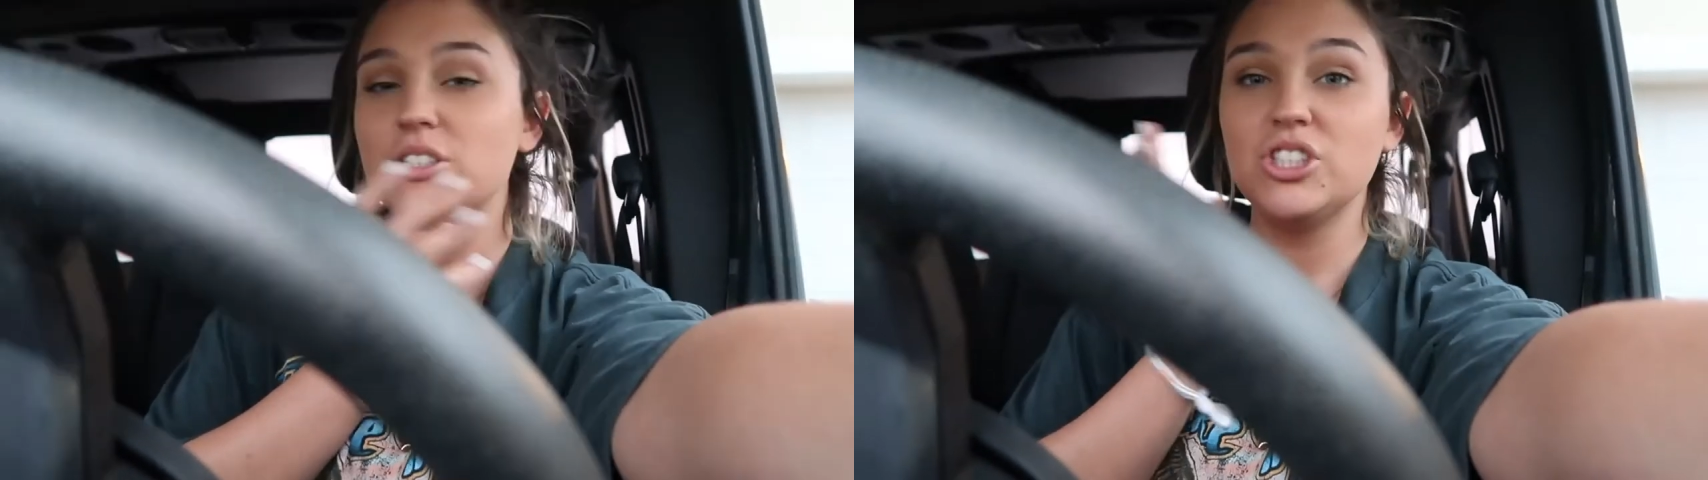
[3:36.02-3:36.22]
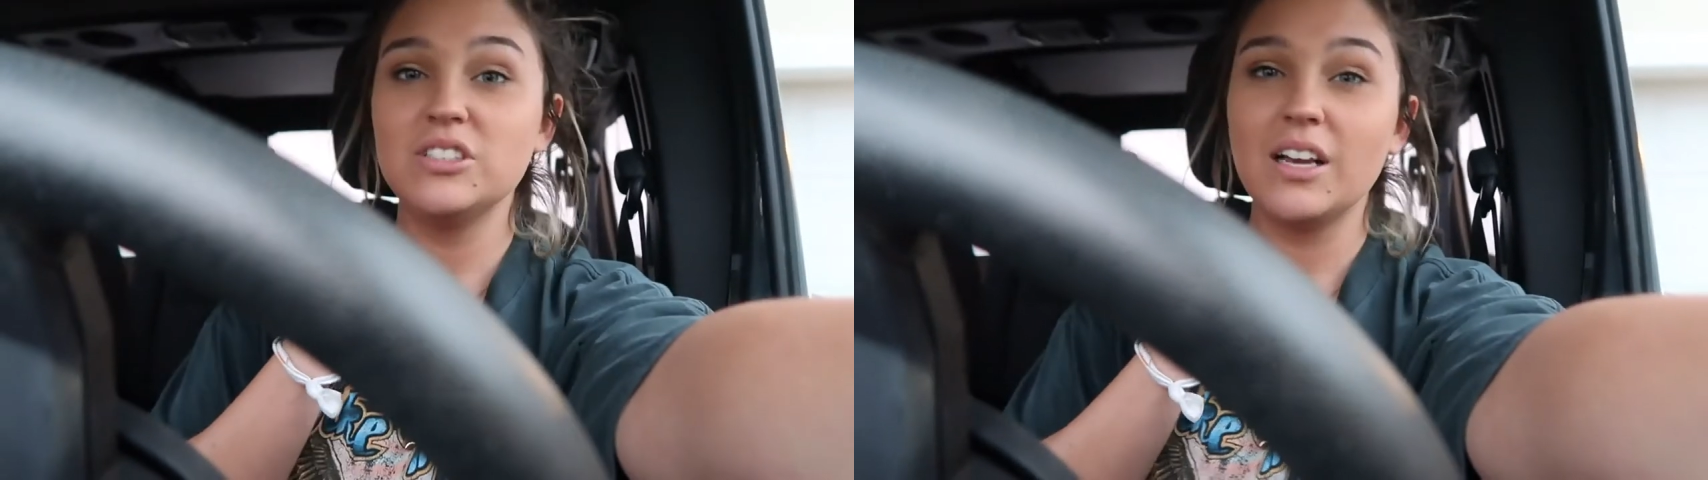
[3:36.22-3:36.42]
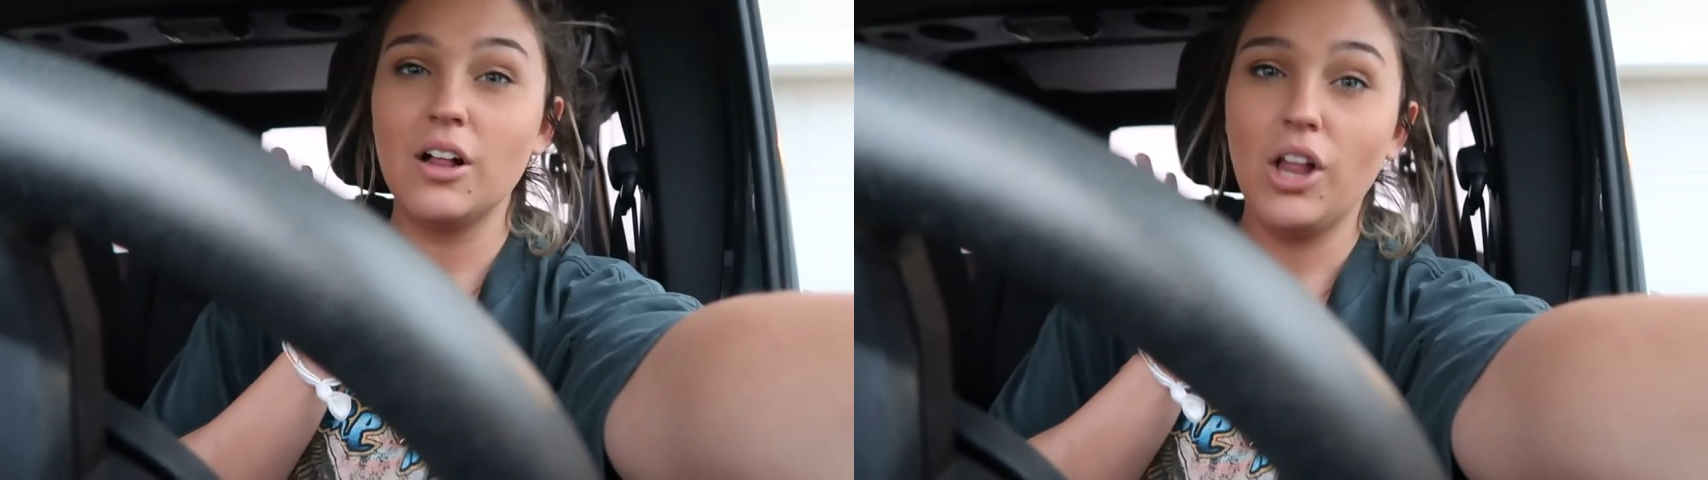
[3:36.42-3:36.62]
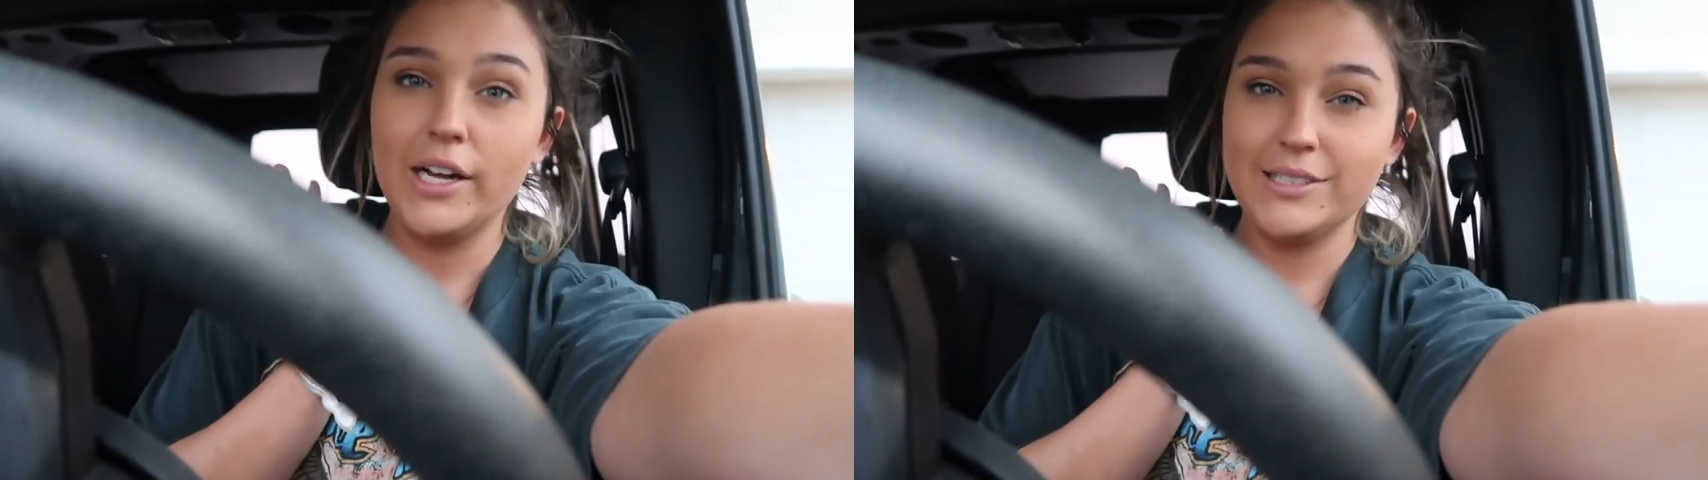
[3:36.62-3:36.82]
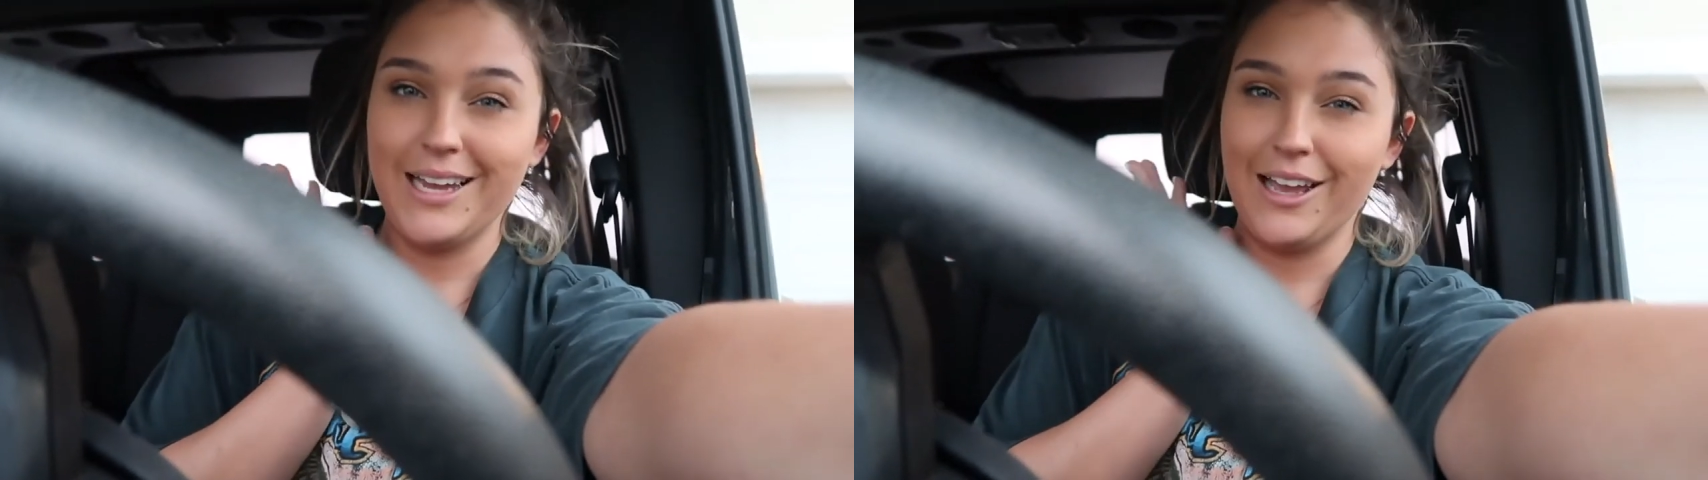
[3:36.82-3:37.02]
she's like a
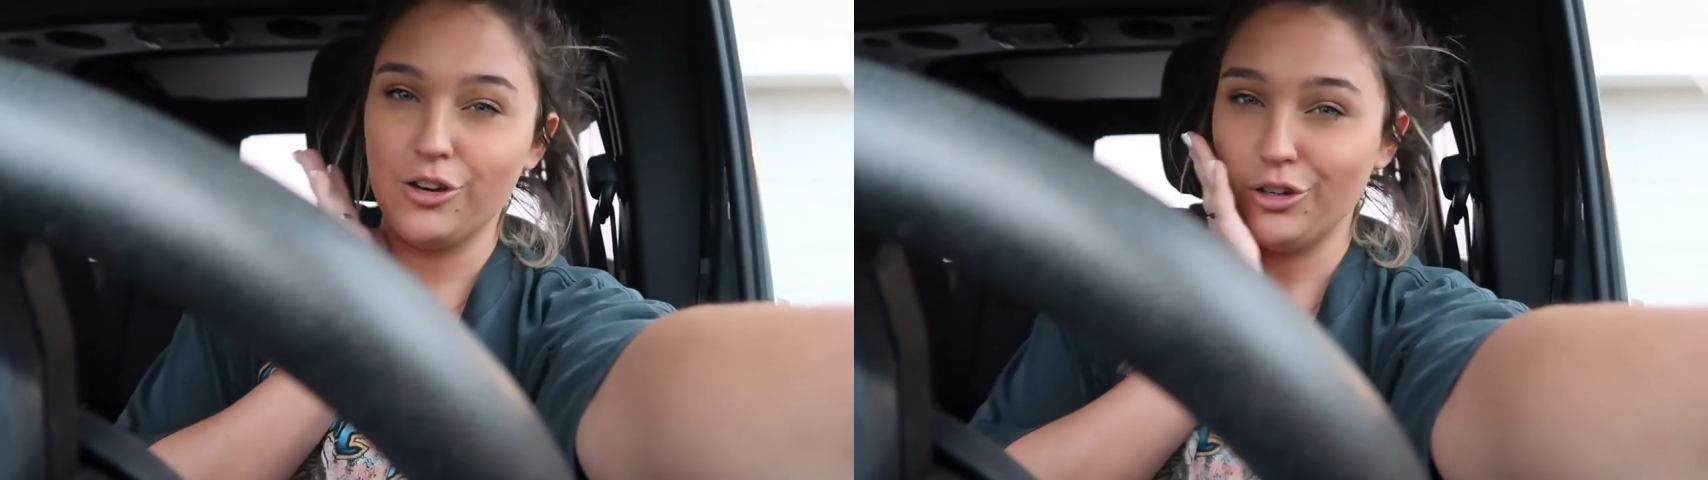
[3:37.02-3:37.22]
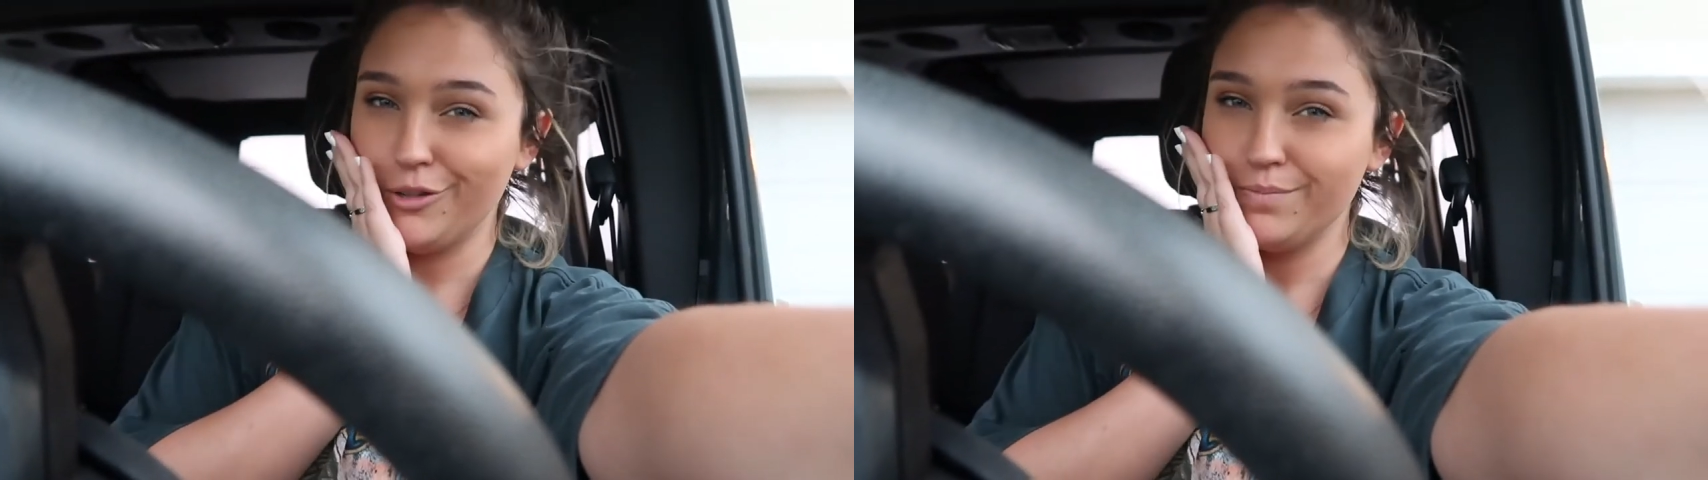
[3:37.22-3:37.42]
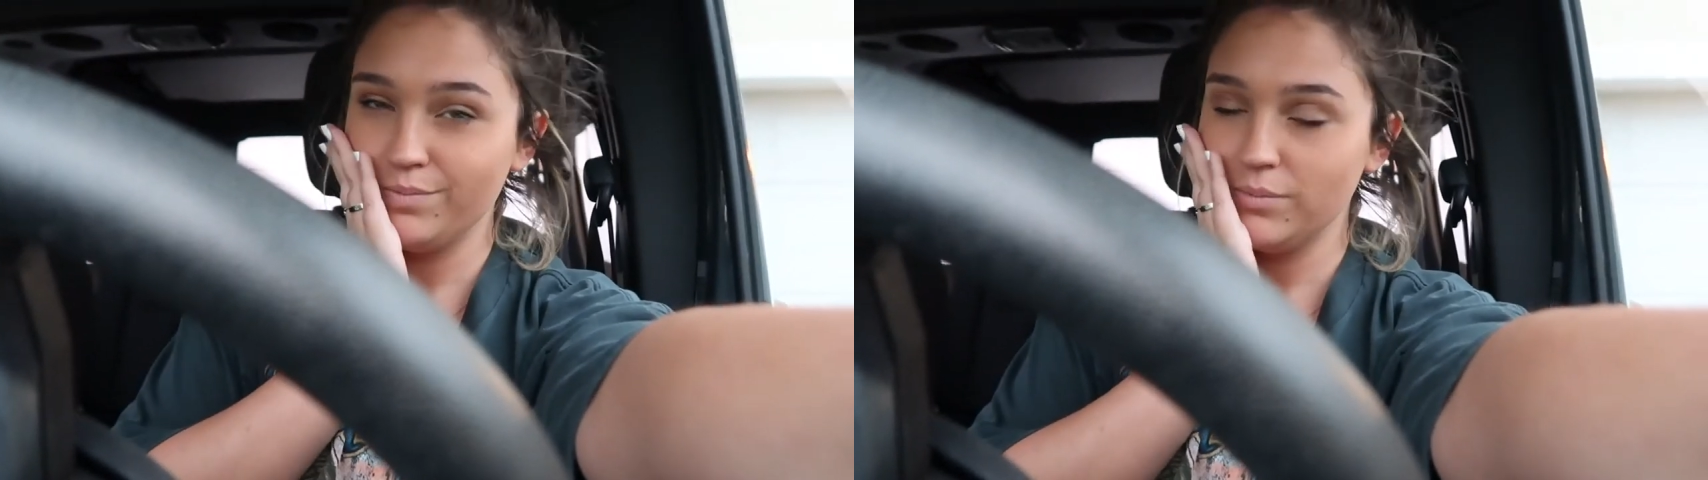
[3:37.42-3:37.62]
lot to handle